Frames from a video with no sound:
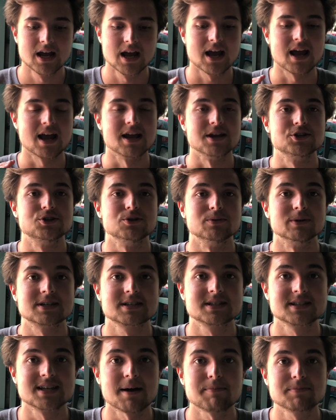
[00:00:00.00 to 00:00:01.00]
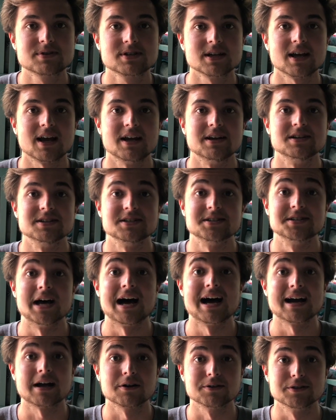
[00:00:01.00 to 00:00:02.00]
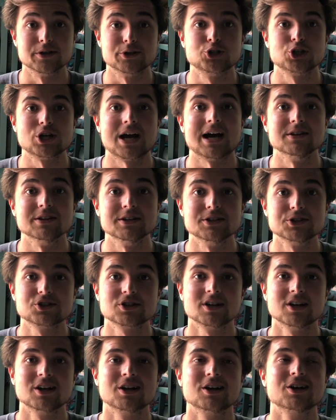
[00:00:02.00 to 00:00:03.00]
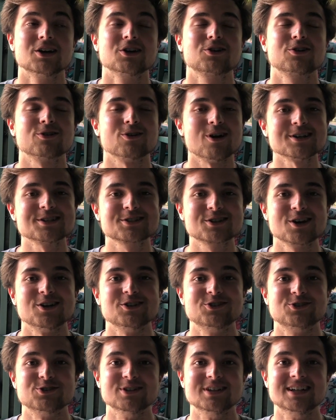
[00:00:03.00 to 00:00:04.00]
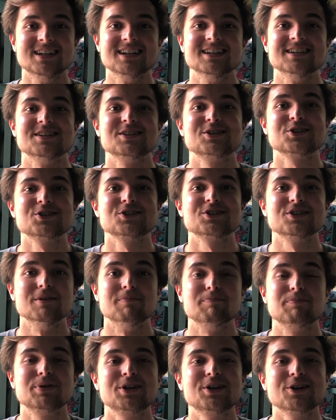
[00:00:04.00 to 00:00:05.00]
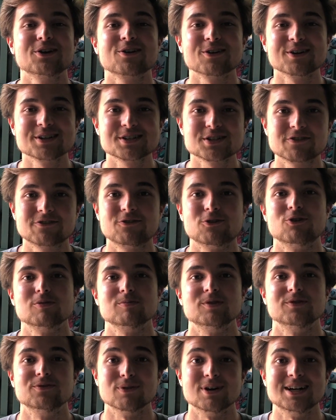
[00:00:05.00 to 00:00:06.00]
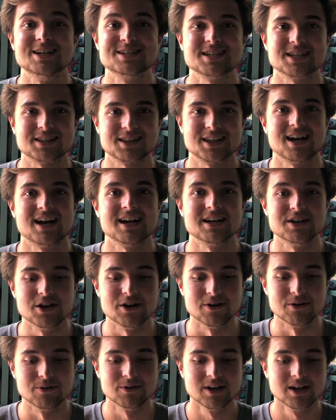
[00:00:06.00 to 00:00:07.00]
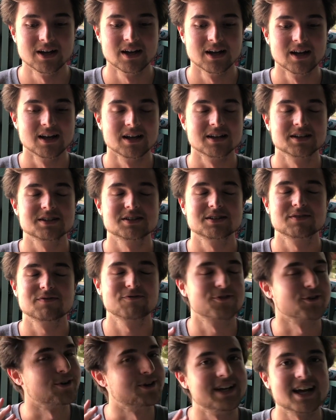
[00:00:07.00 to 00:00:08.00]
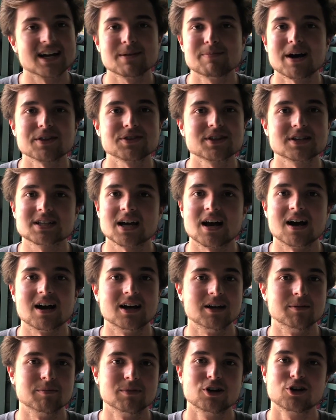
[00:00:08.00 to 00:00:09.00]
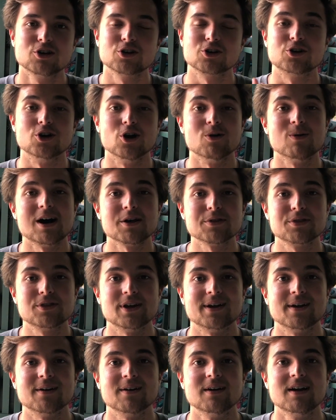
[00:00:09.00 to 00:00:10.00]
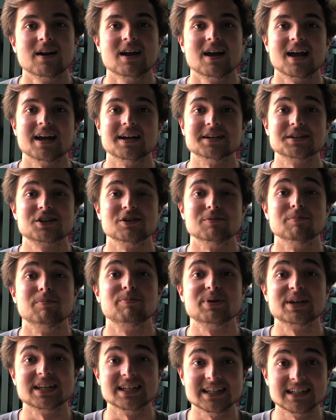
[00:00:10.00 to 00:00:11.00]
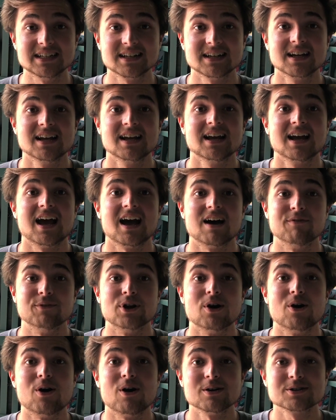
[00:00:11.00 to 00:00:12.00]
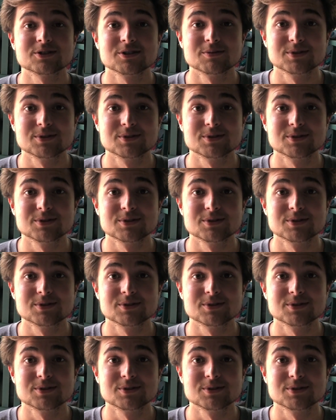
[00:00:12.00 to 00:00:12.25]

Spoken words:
and to accept and desire the challenge. Cross country is the purest form of racing that I know. Forget about the time, go out there and compete. Have an awesome